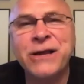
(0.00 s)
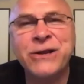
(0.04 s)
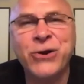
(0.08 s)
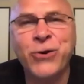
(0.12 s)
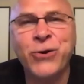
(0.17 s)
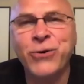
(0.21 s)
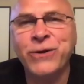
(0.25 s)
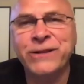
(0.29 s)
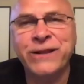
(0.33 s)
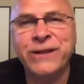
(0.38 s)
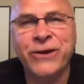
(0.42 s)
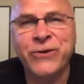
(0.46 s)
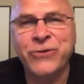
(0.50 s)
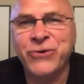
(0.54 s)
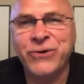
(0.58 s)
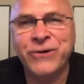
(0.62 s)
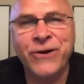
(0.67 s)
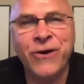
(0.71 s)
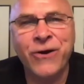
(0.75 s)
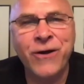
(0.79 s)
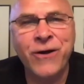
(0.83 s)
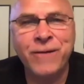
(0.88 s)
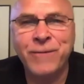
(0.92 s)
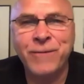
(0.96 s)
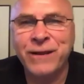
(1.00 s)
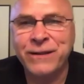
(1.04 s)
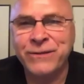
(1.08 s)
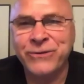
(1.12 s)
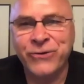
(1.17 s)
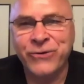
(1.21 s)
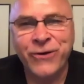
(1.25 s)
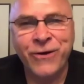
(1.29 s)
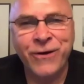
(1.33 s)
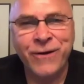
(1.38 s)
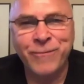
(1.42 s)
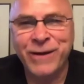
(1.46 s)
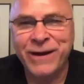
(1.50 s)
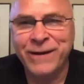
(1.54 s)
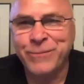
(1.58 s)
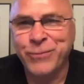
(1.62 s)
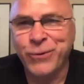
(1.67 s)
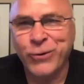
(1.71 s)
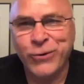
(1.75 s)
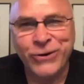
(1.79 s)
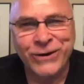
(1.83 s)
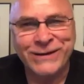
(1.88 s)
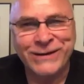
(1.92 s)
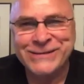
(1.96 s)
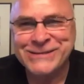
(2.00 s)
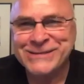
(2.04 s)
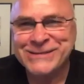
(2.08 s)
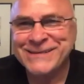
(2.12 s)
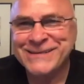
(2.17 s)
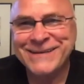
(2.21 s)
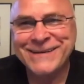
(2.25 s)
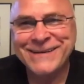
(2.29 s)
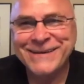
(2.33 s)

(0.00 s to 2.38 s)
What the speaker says: going there. They're all my boys.